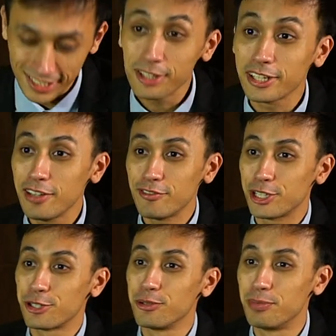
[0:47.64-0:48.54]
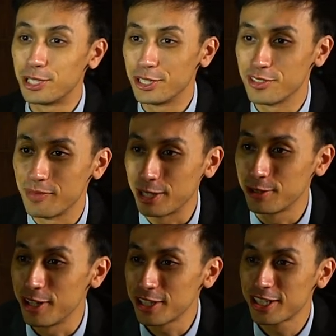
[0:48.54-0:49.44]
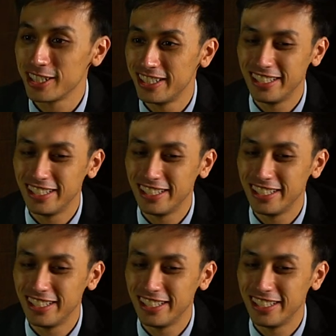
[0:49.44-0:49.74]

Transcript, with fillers: Is it okay if I show you pictures of my crush?